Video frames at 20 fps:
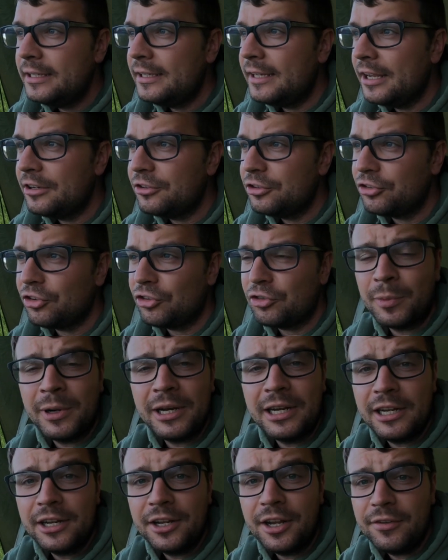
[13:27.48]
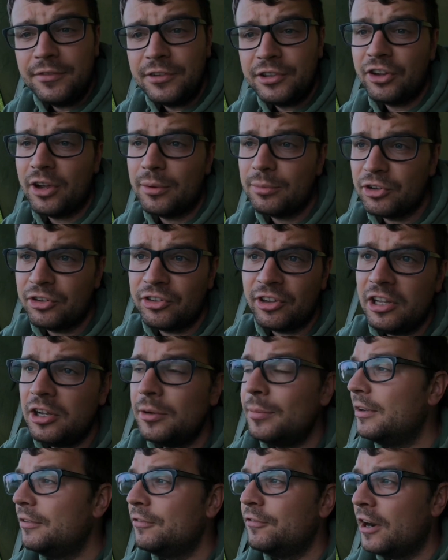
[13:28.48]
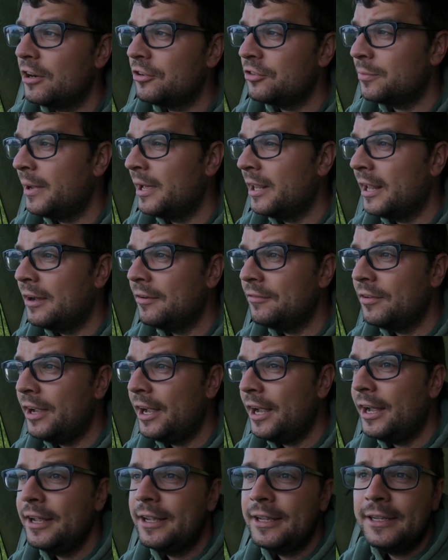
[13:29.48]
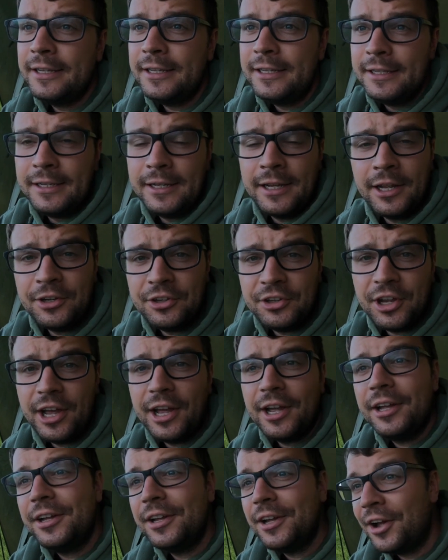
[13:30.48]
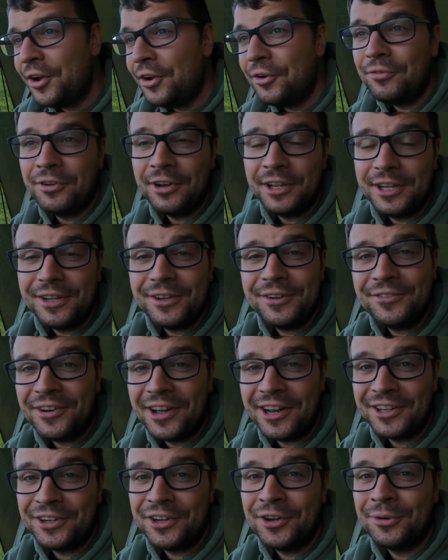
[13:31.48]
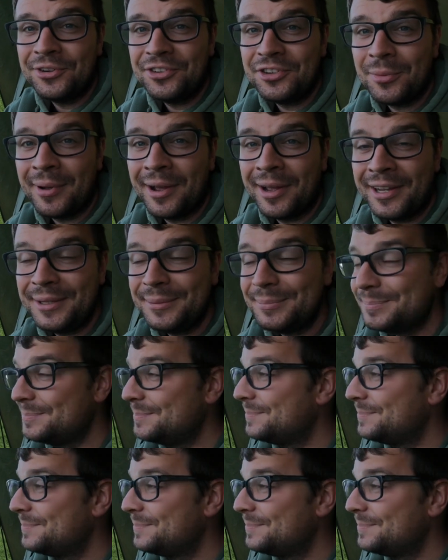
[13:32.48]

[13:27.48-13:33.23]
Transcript: yeah, just a sprinkling over top, just a little bit of fresh smell out there, and yeah, hopefully that'll encourage a bite.